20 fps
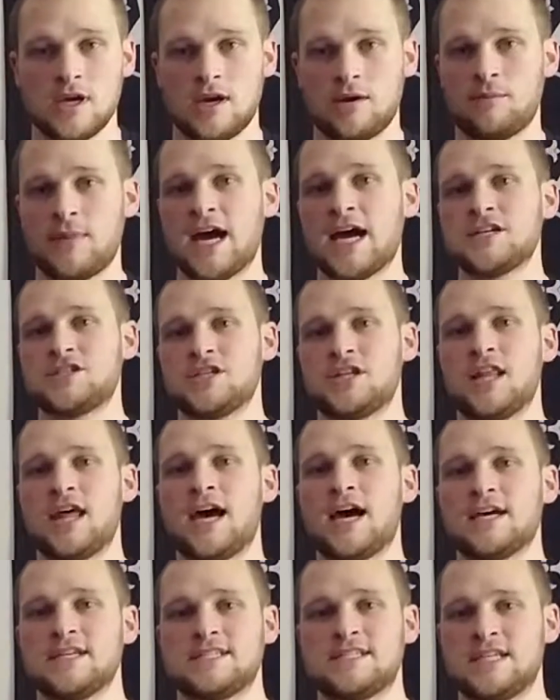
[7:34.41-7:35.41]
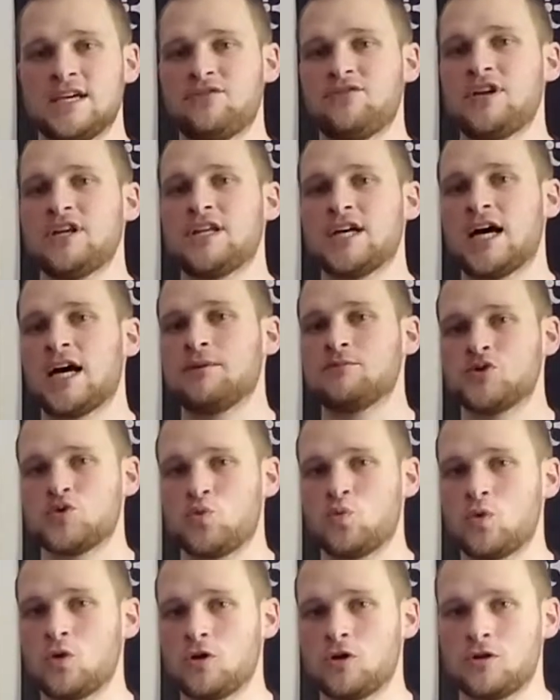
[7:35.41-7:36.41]
imagine that 70 times
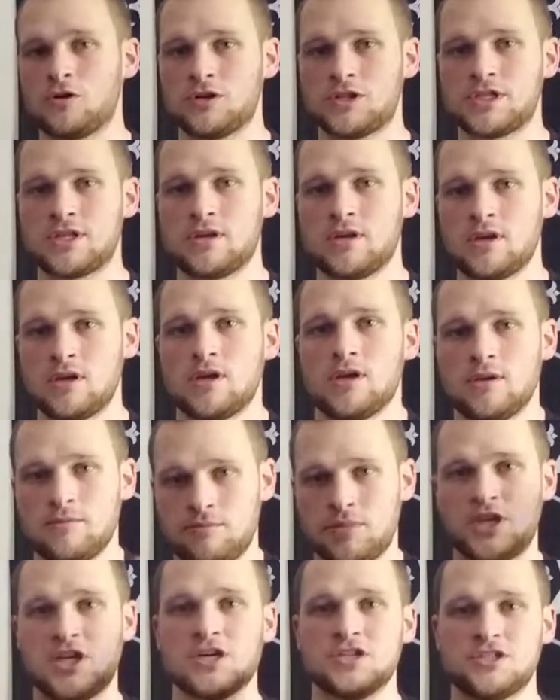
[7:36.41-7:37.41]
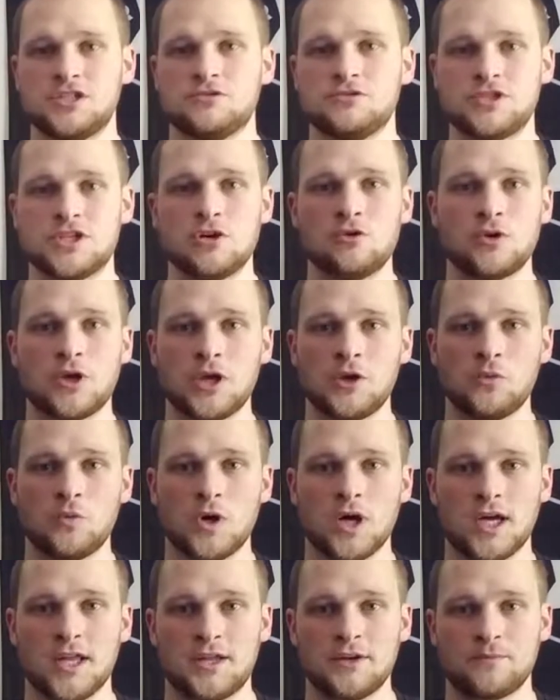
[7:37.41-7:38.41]
worse because you're soaking
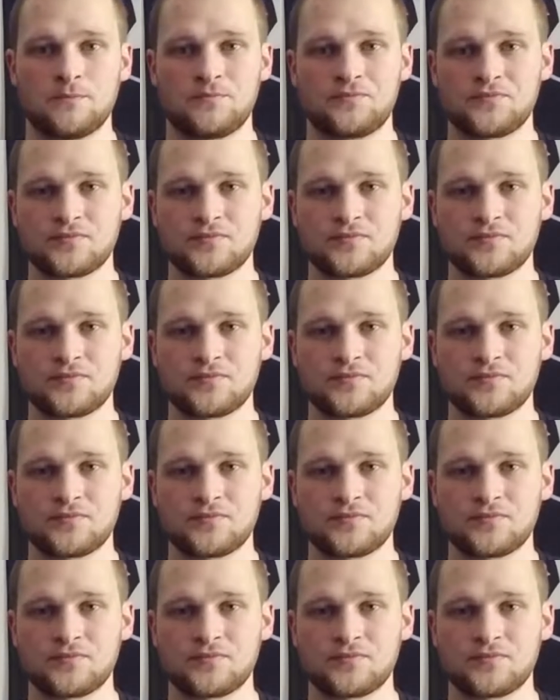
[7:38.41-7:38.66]
wet.